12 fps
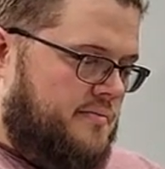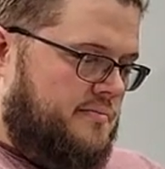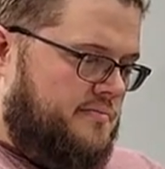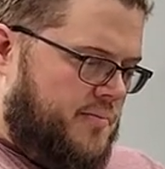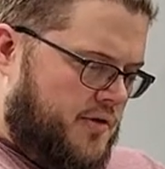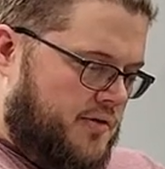
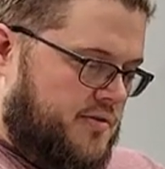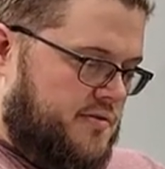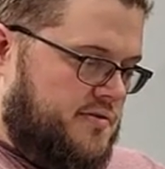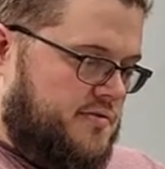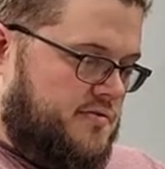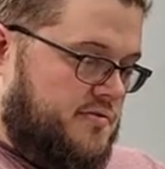Do
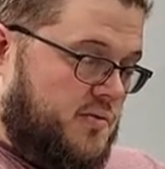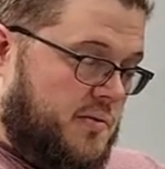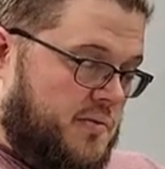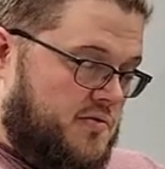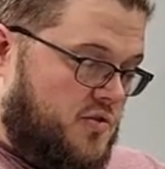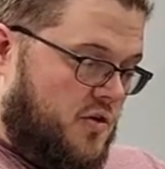we
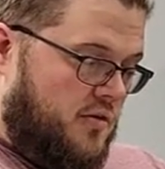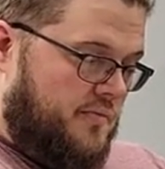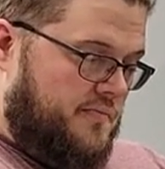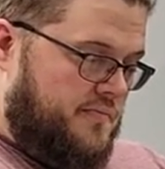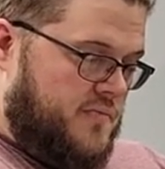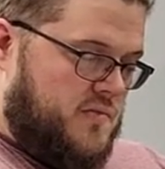withdraw?
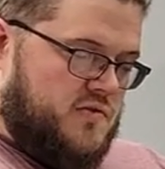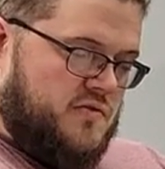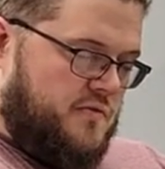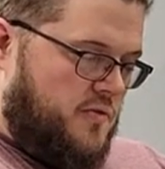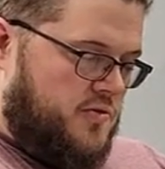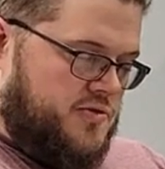
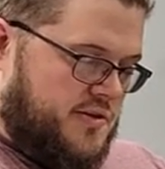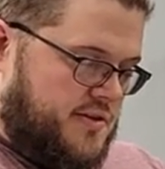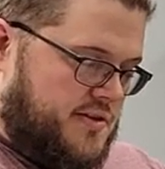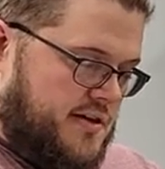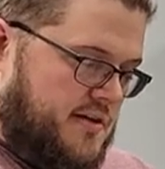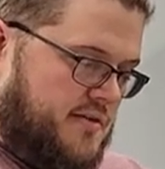Jafor shook
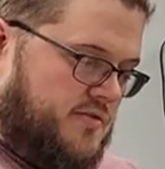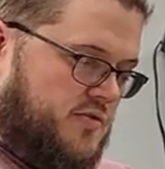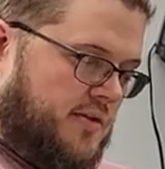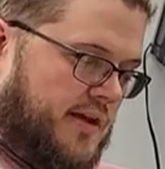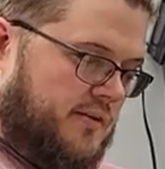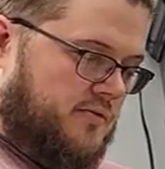his head. Too
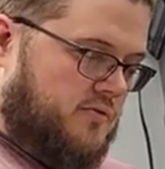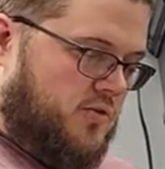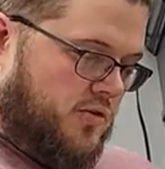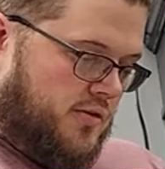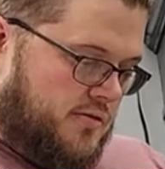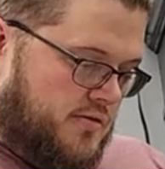late.
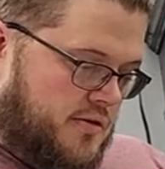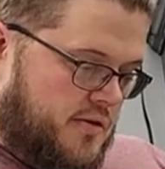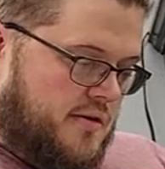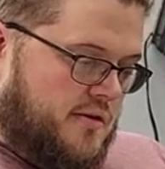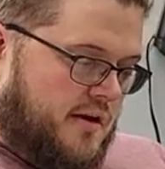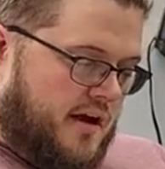Look.
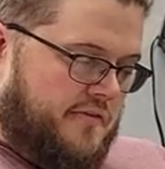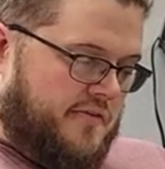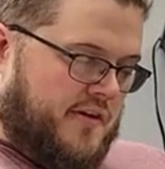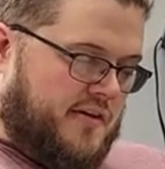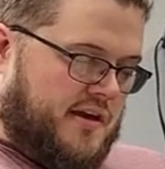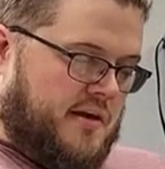A
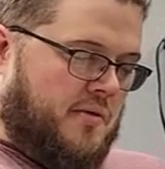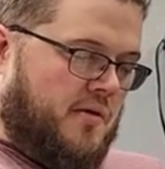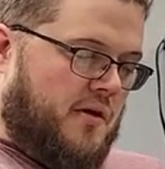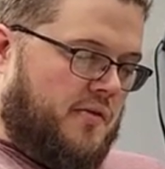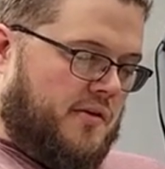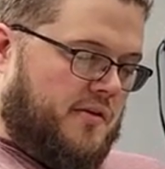figure came
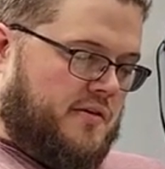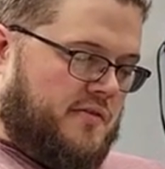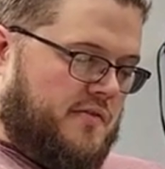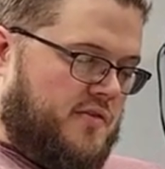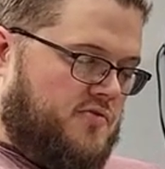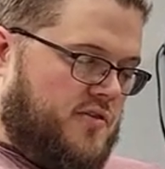around the curve
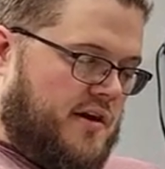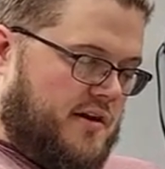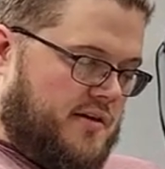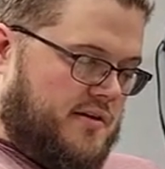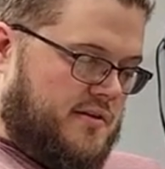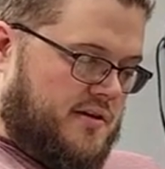in the track.
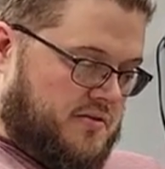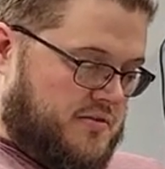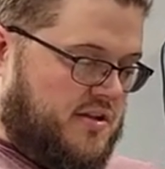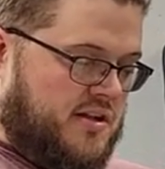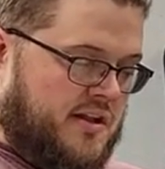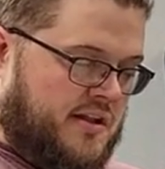He was
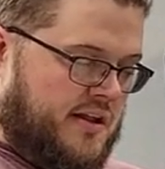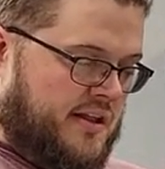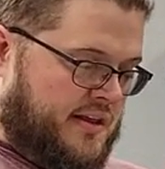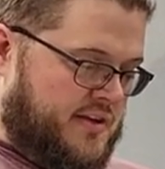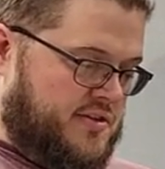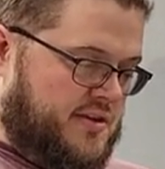clearly a
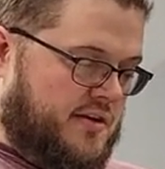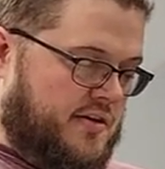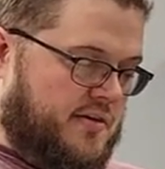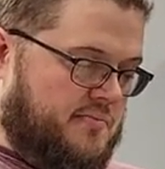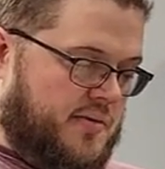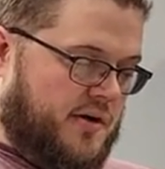legionary,
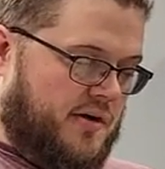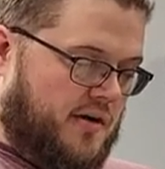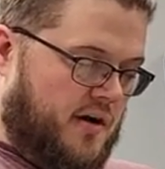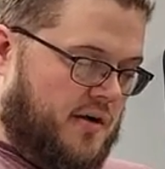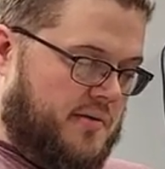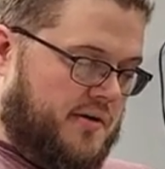but
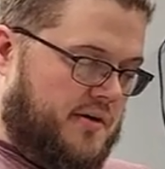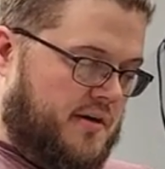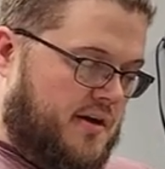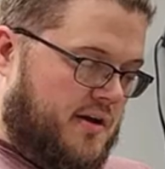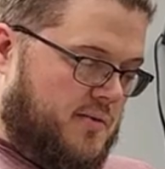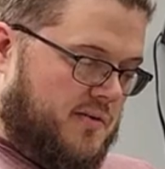unarmed,
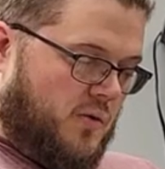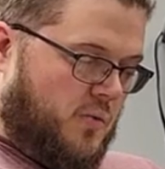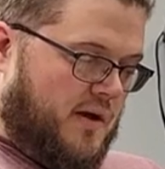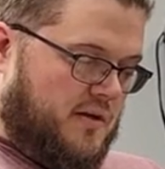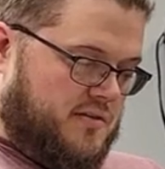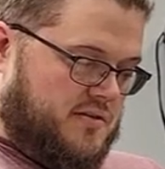with the
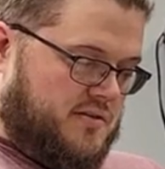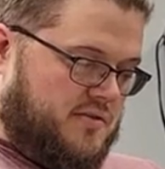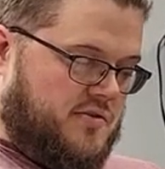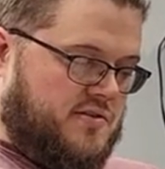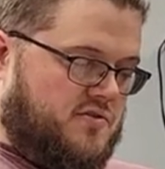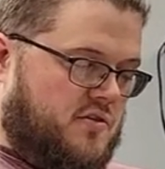welts
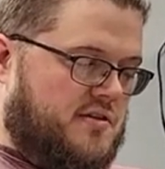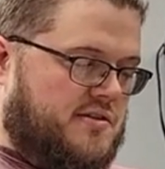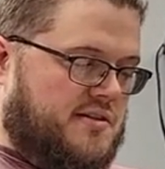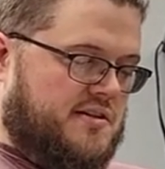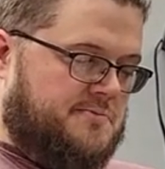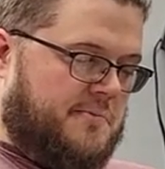
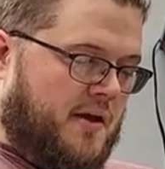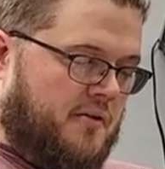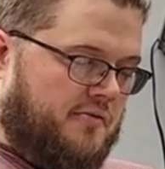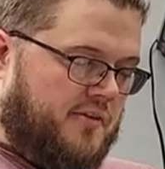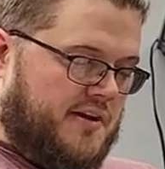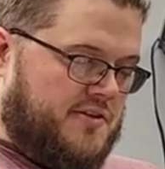crisscrossing his pale
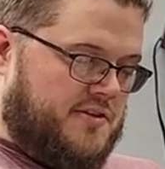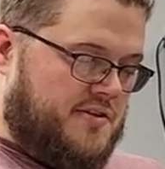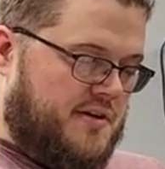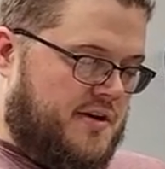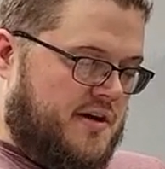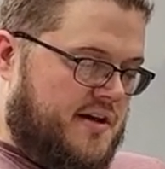flesh.
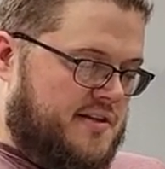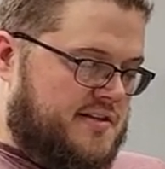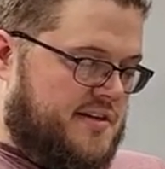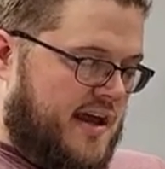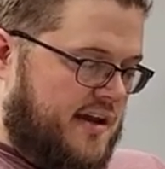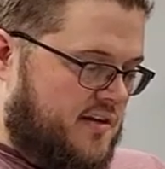He
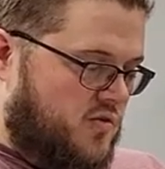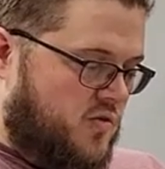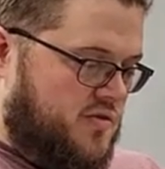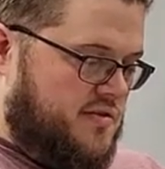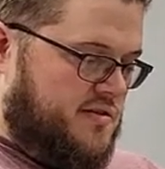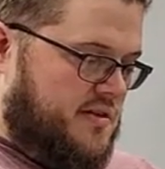staggered
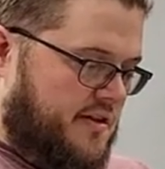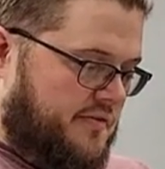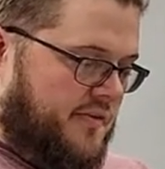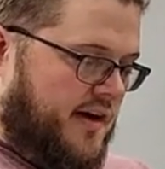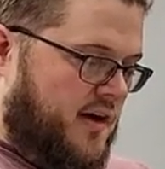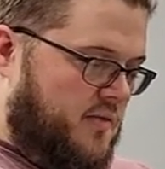towards the
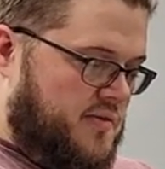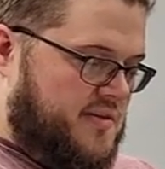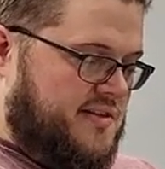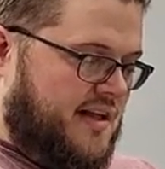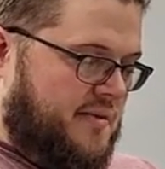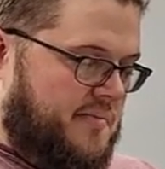defile where the
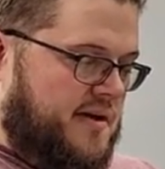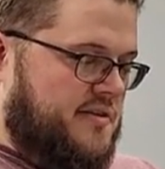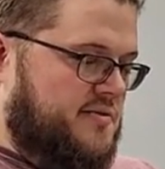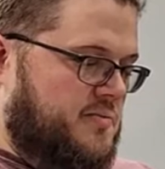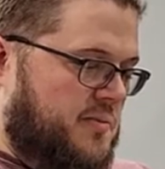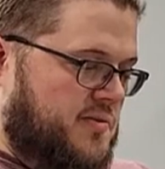
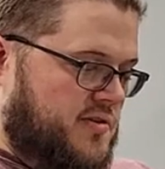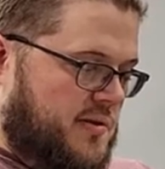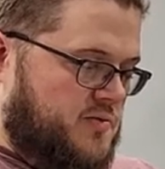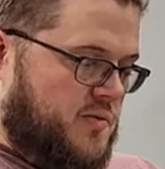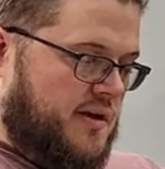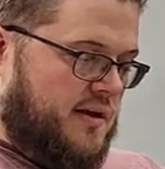salamander's booby
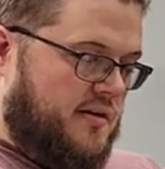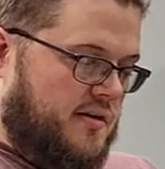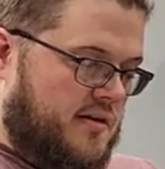traps waited.